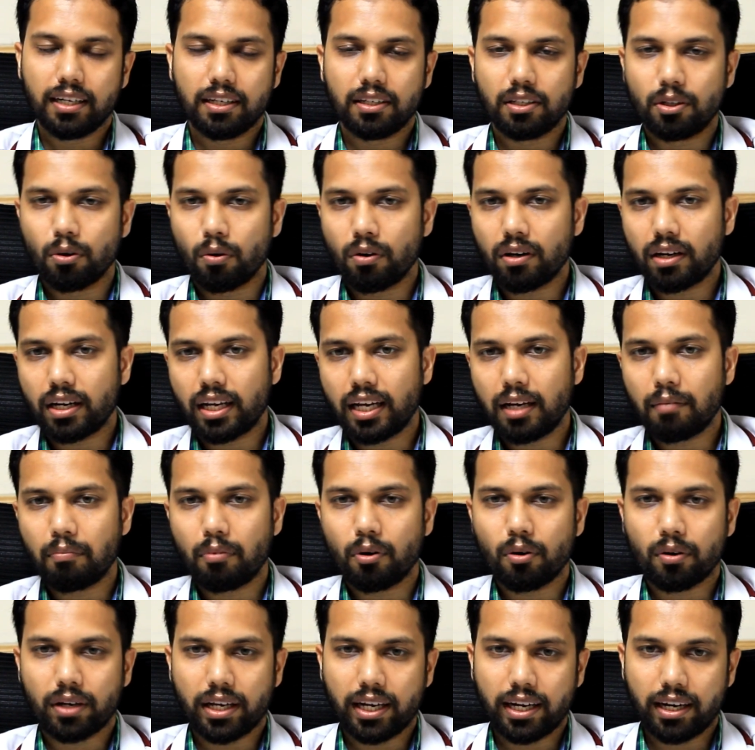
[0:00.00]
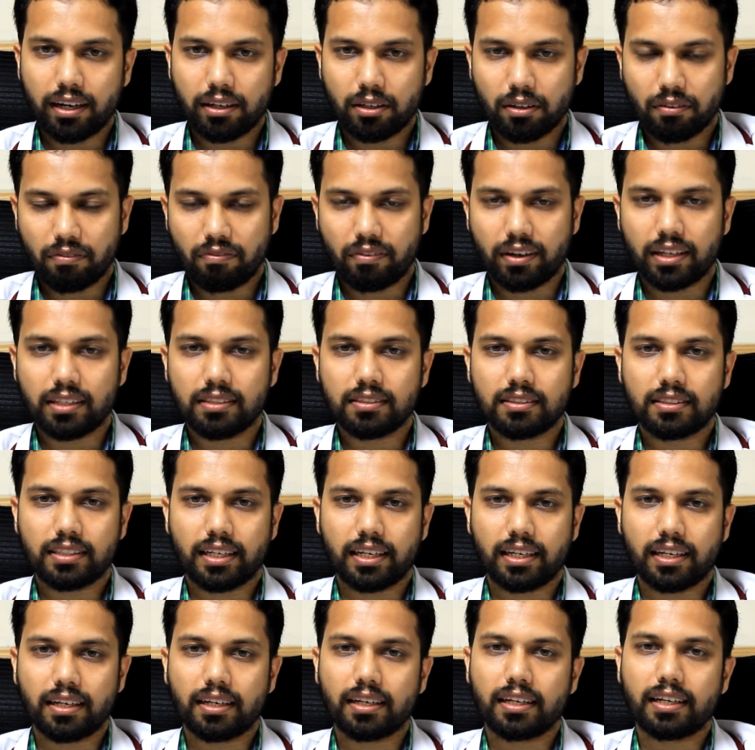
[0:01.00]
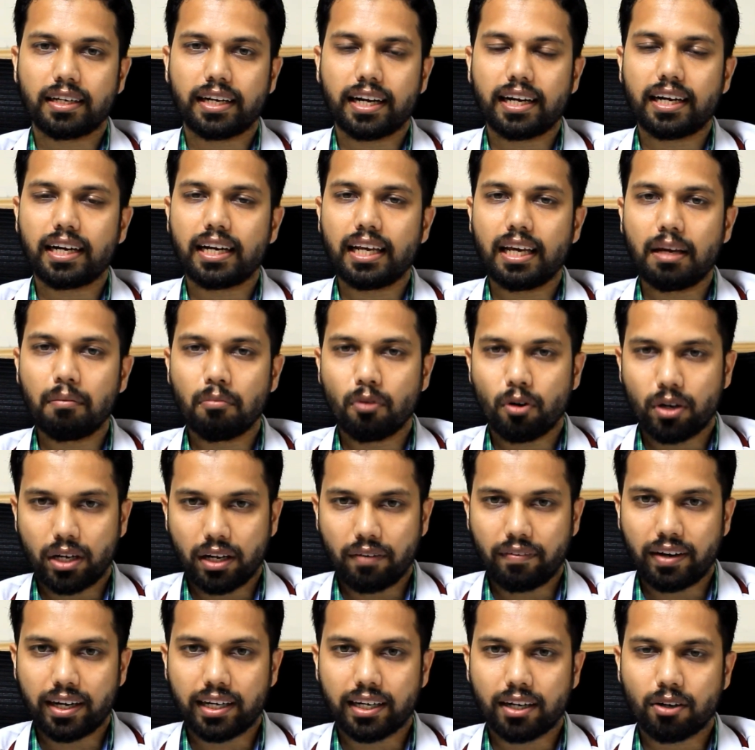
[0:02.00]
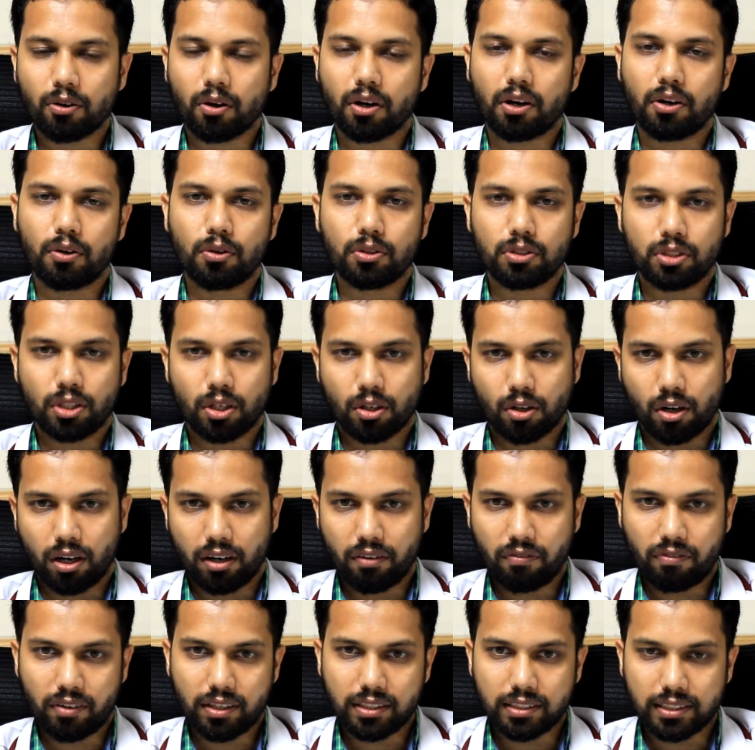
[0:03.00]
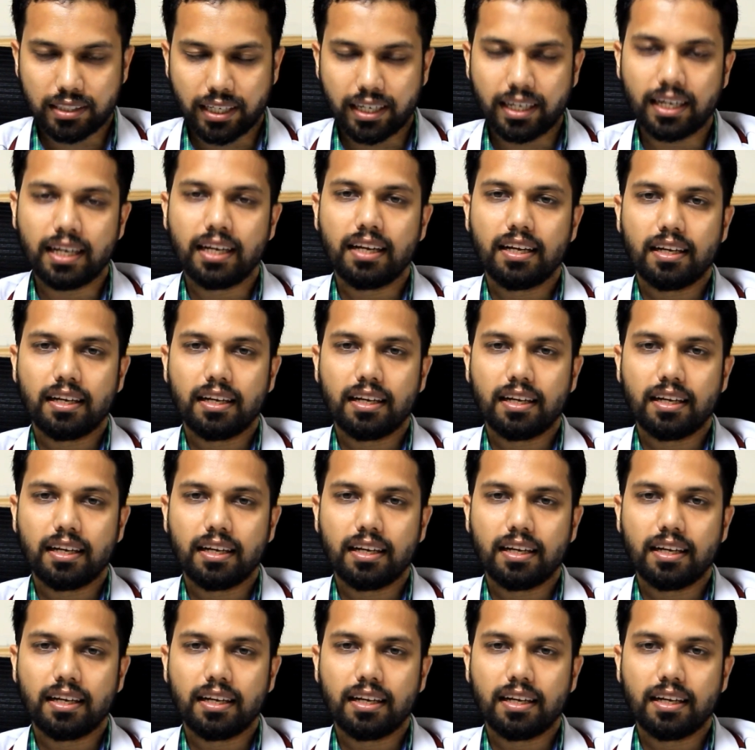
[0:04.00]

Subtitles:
Don't keep looking at your friends and get demotivated or lose your confidence that